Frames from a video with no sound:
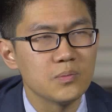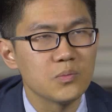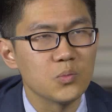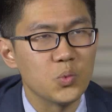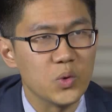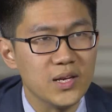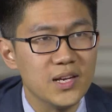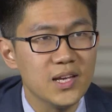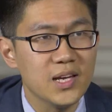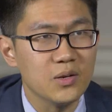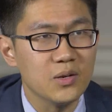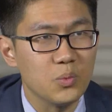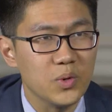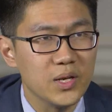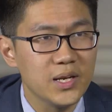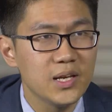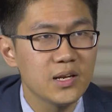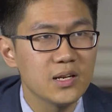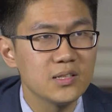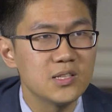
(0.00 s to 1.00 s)
we need.
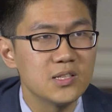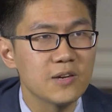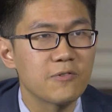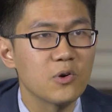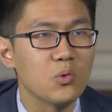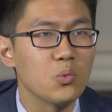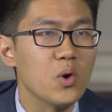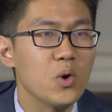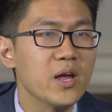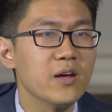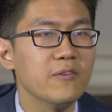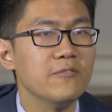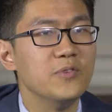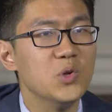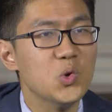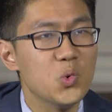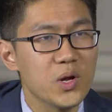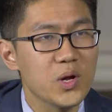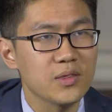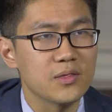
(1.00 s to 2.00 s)
We need a different way of
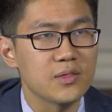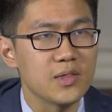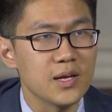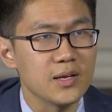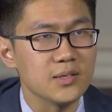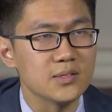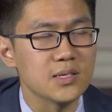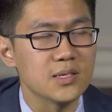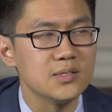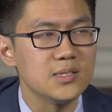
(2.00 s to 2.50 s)
viewing things,